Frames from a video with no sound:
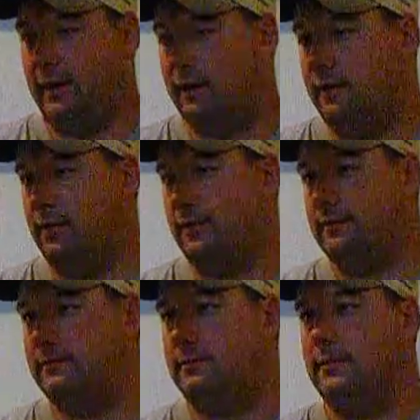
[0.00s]
you
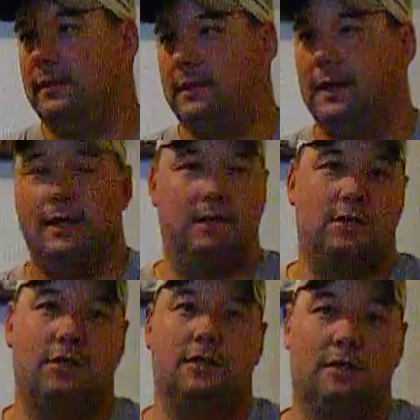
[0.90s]
know, it
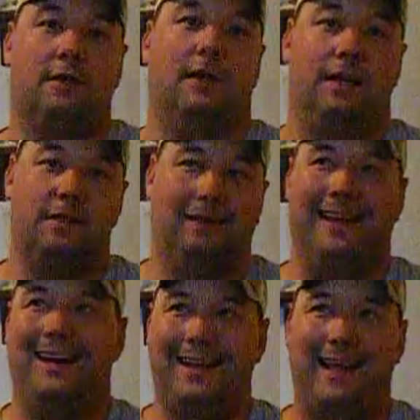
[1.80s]
is just such a nice,
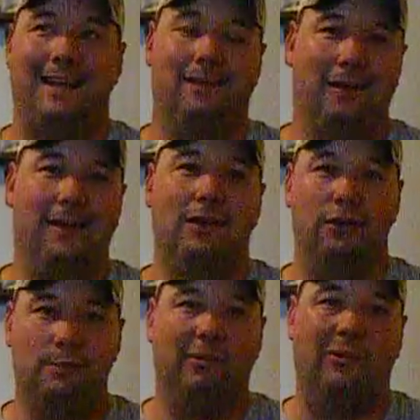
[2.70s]
light handling,
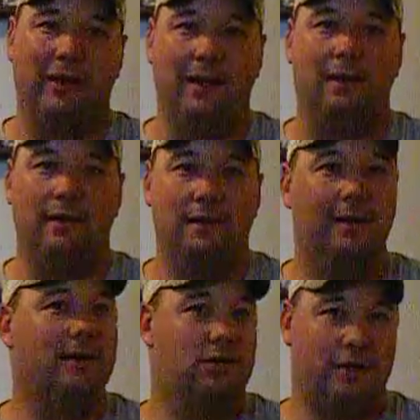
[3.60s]
good pointing
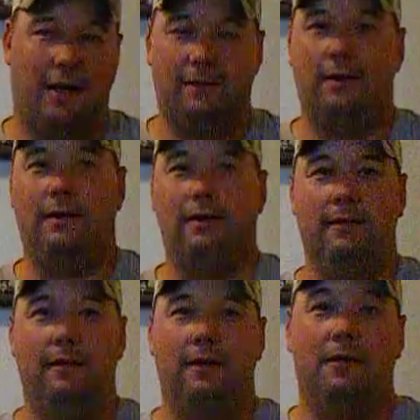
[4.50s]

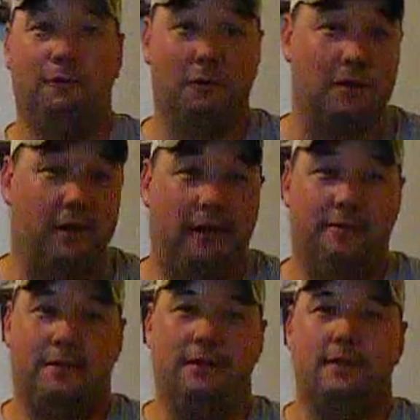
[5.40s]
shotgun for
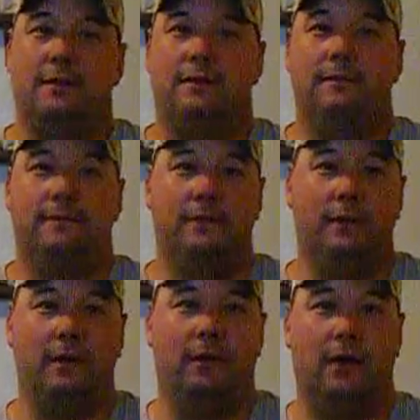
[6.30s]
dove season.
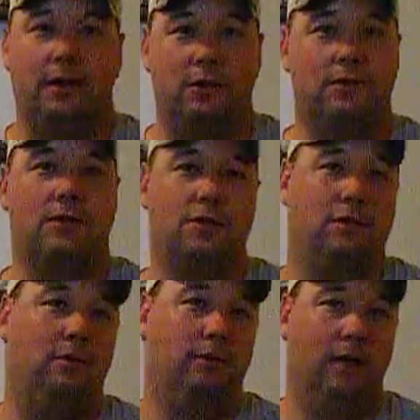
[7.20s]
You know, I used to
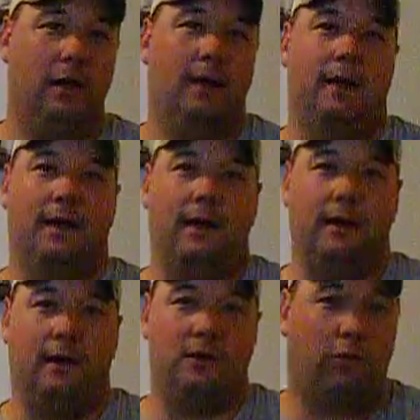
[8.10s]
shoot
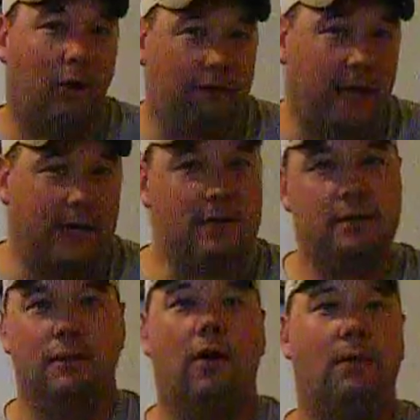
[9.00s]
a 12
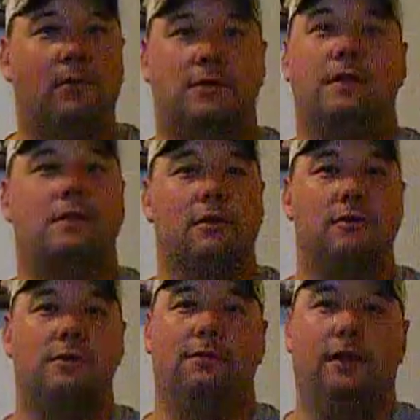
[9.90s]
gauge almost
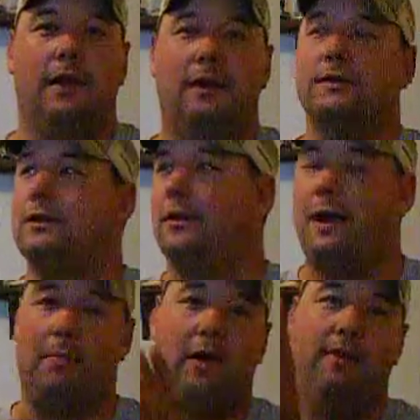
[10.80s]
exclusively until
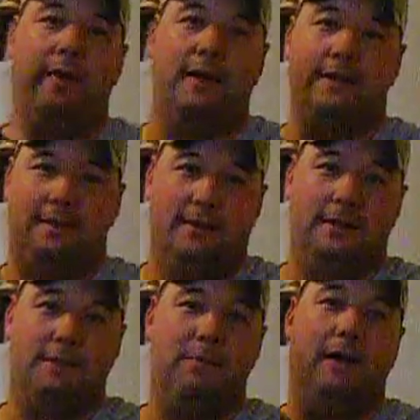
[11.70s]
I bought
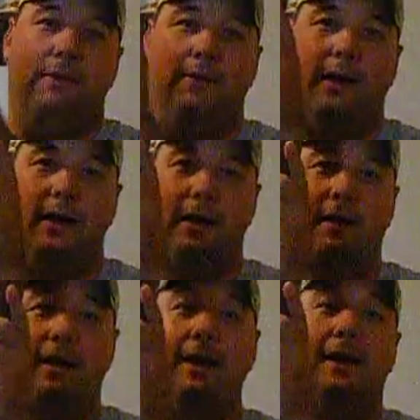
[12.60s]
this baby right
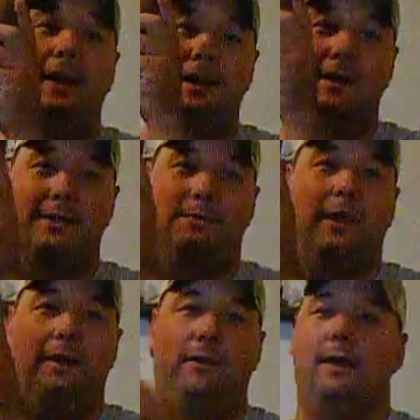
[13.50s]
here. And this
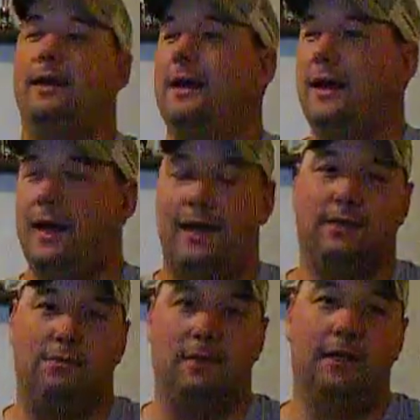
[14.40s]
baby
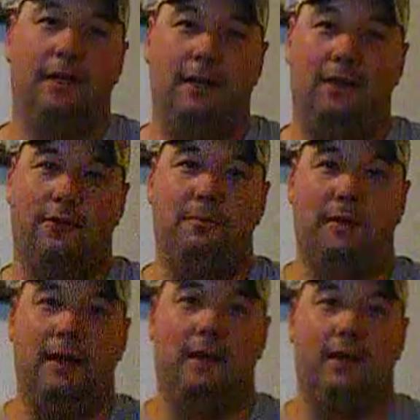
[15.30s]
has really given
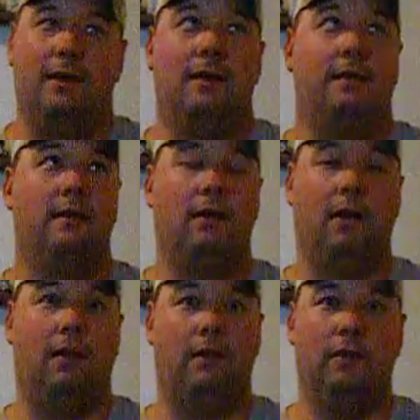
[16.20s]
me
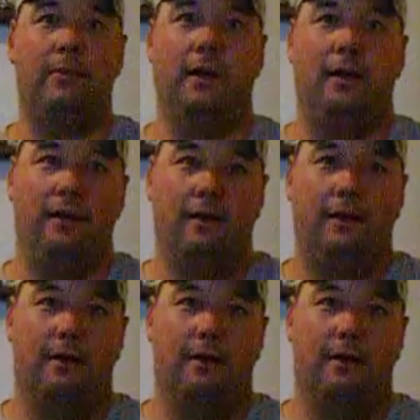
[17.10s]
a little bit